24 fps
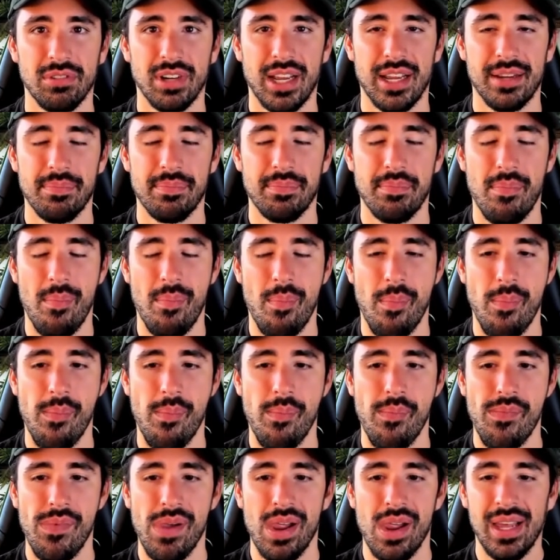right
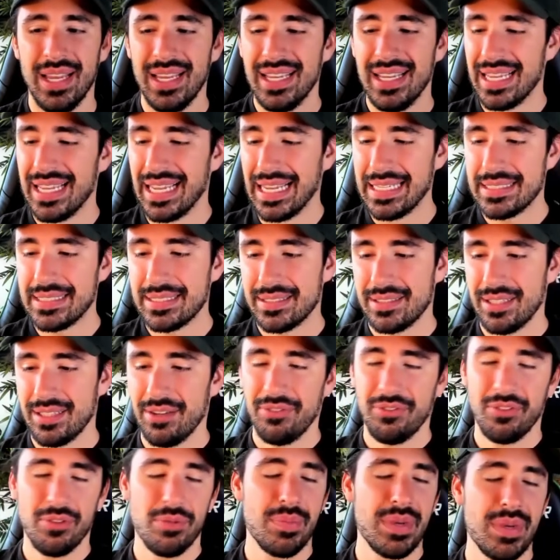it's
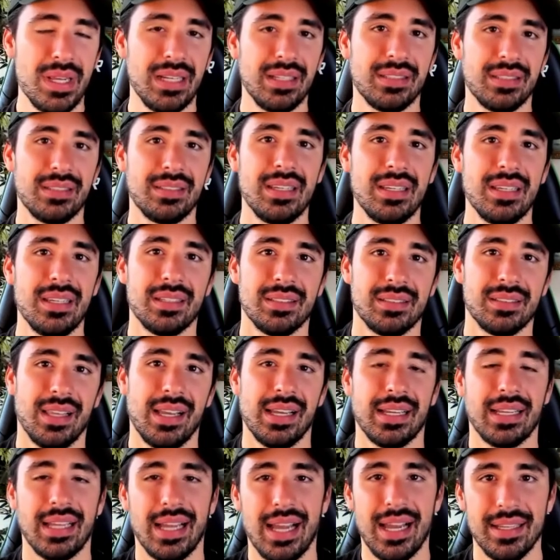tough for me to see because
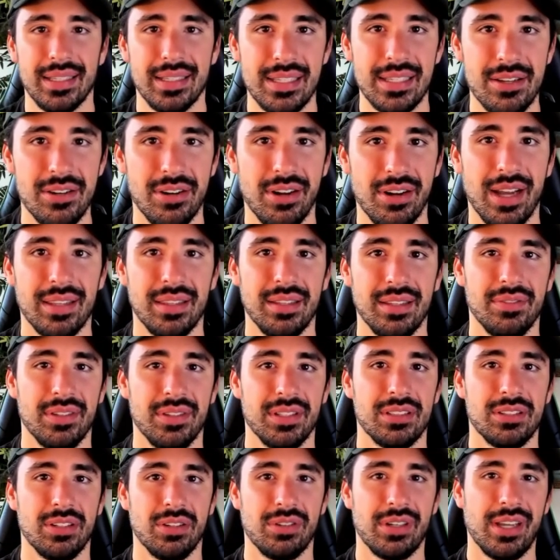like i you know i live
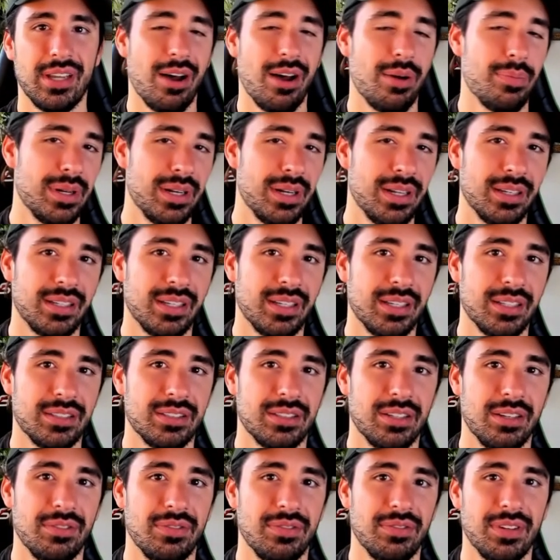in socal i'm in a
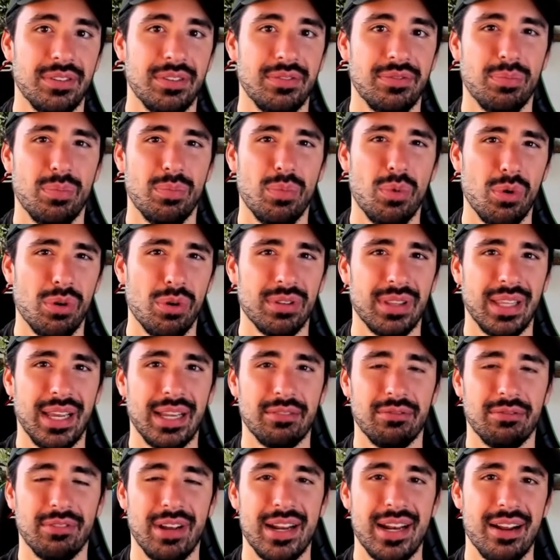conservative more
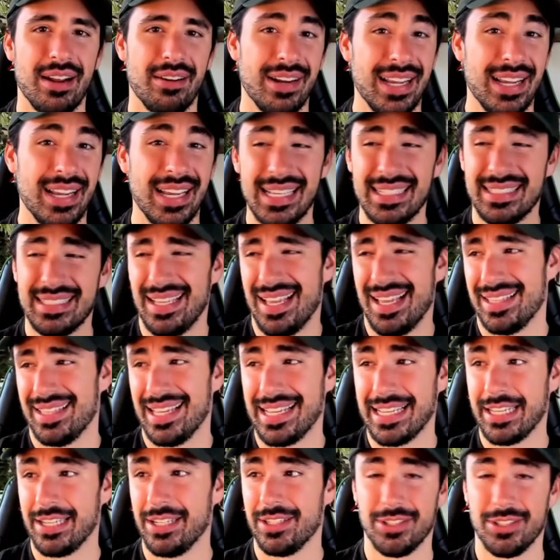like red area it's not
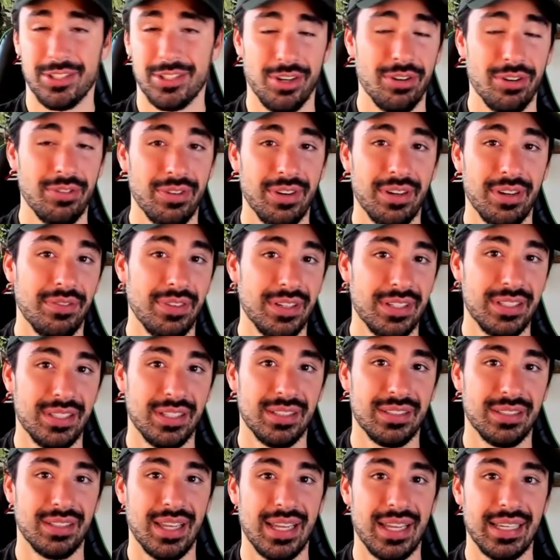like conservative it's
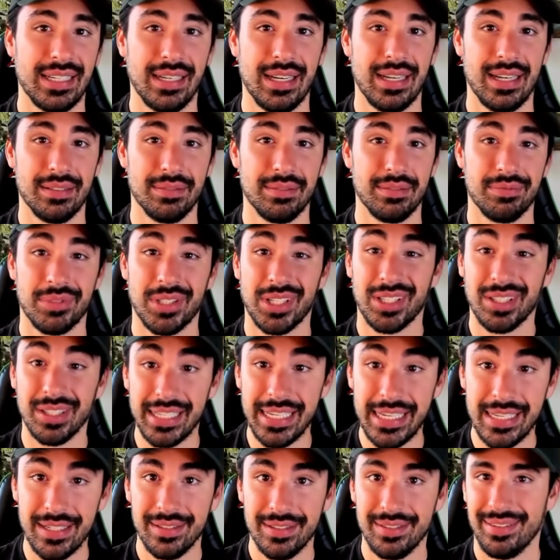just like
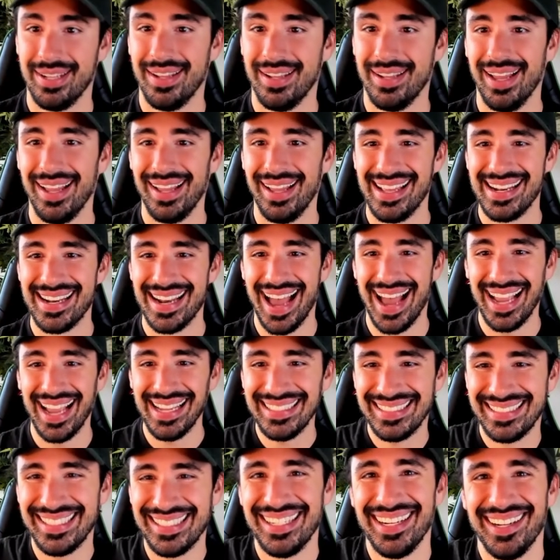clean and nice
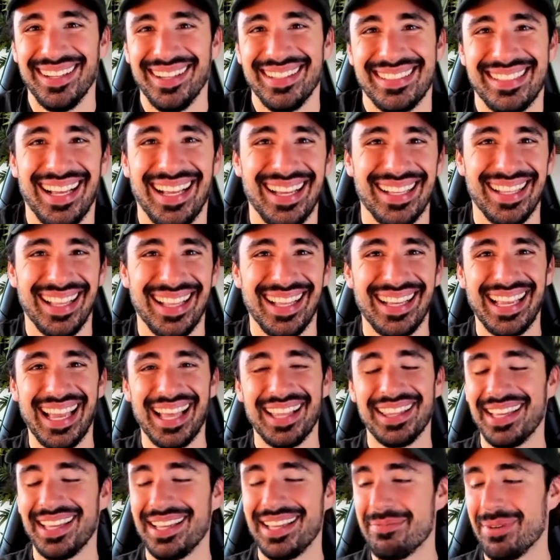yeah. you know it's not like
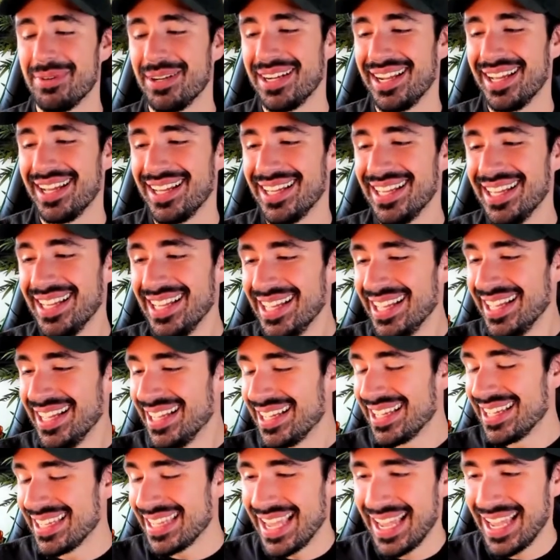yeah. la but uh
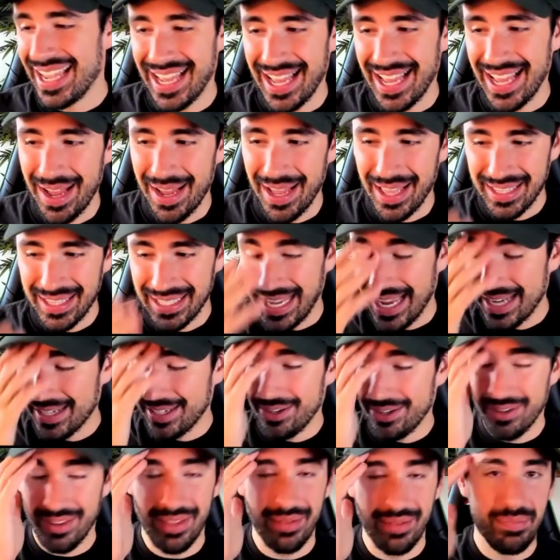yeah like i
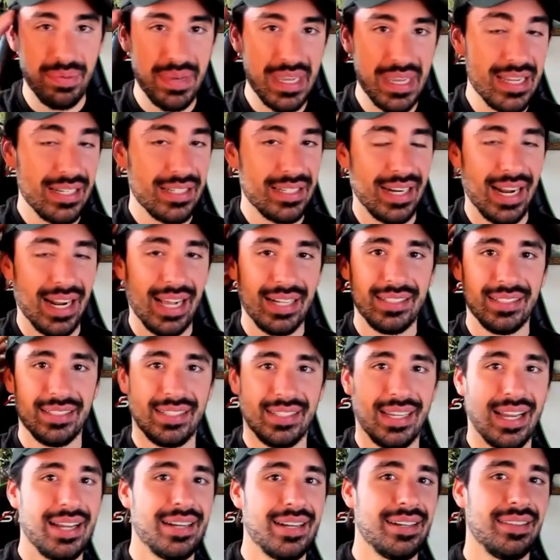go to the beach and i
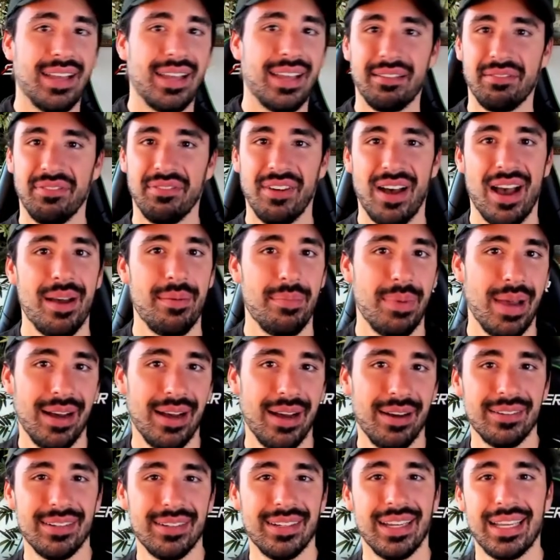just kind of like vibe
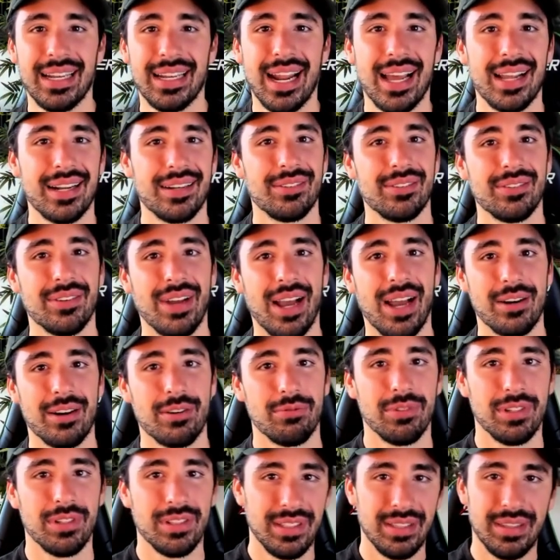out and i don't i
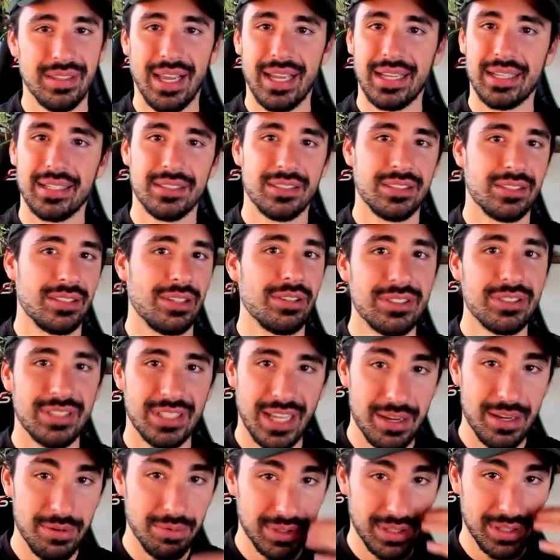don't really like
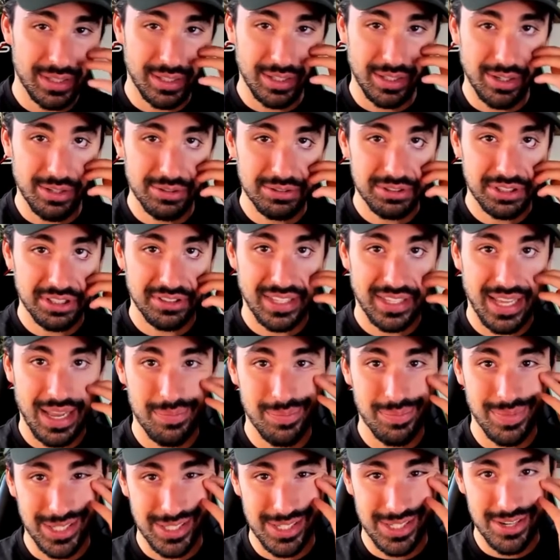associate with the culture
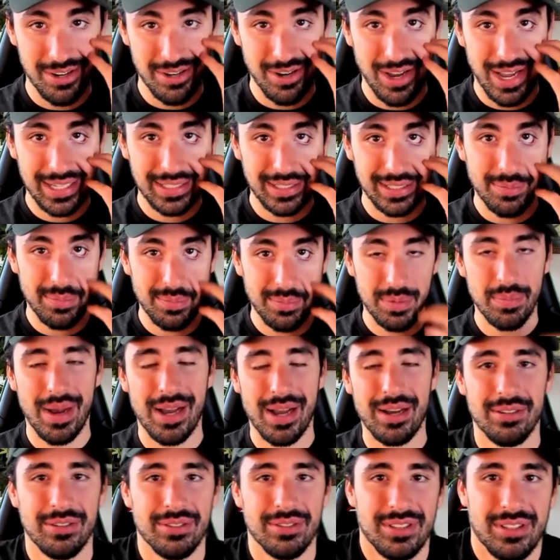that much you know I, am in
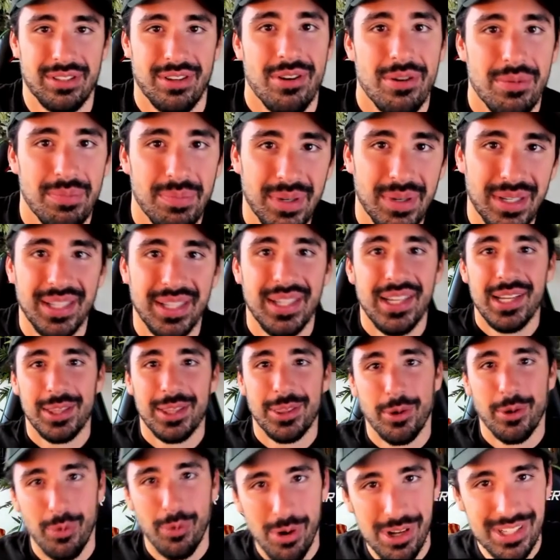my own zone but
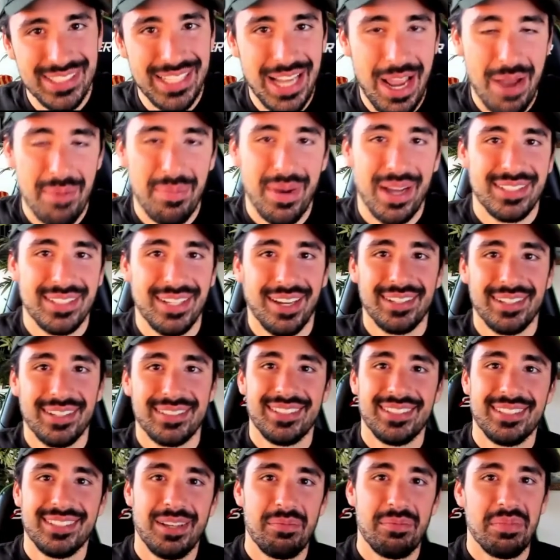the one time i
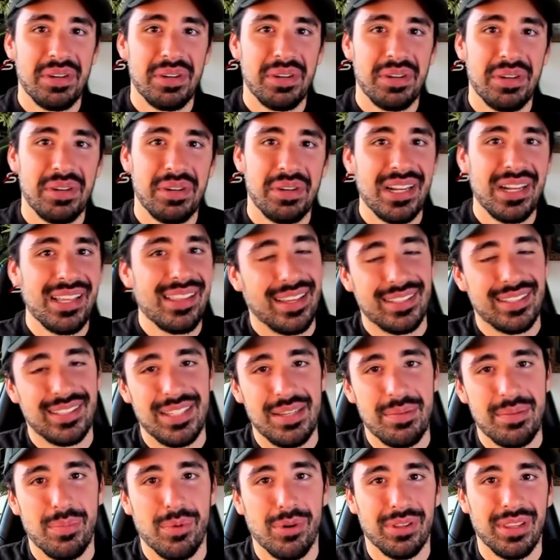talked to somebody that
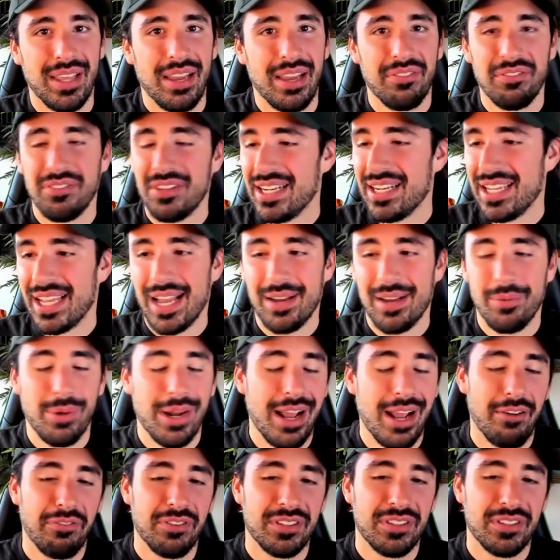seemed more left leaning i
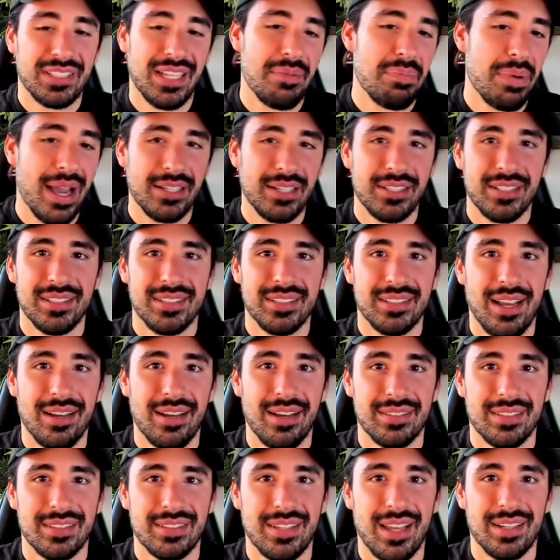went out for st patrick's day i
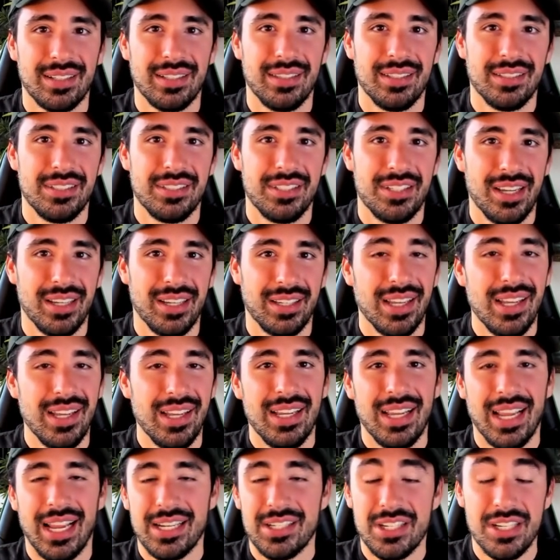was just talking to this chick
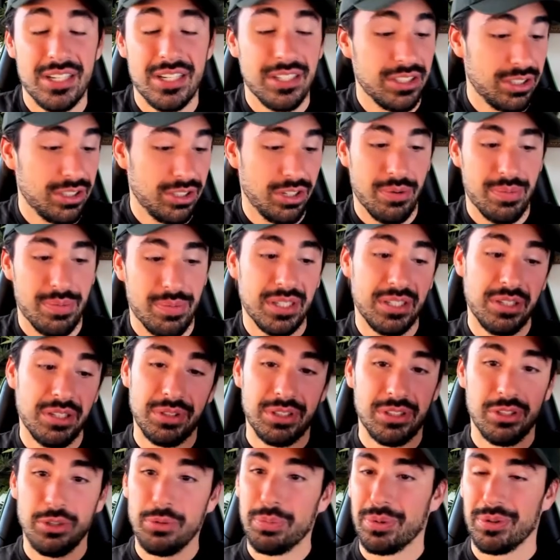and she showed me she
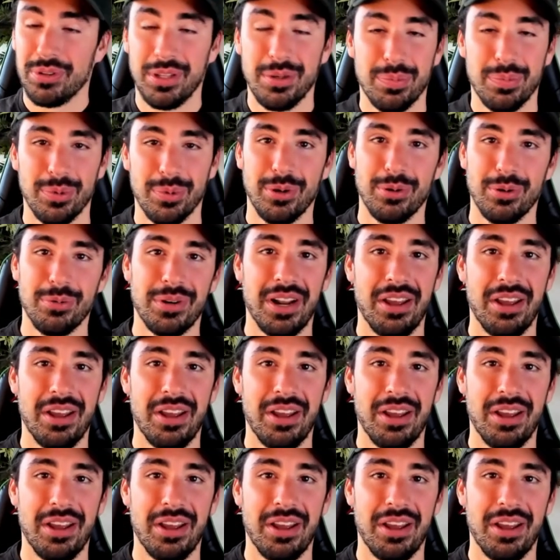was super liberal or